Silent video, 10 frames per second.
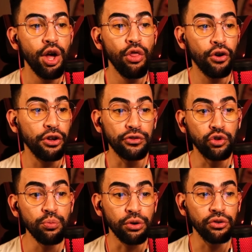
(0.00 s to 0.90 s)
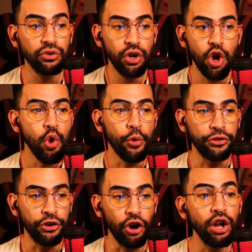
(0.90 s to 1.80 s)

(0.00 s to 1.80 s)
The consumers, with their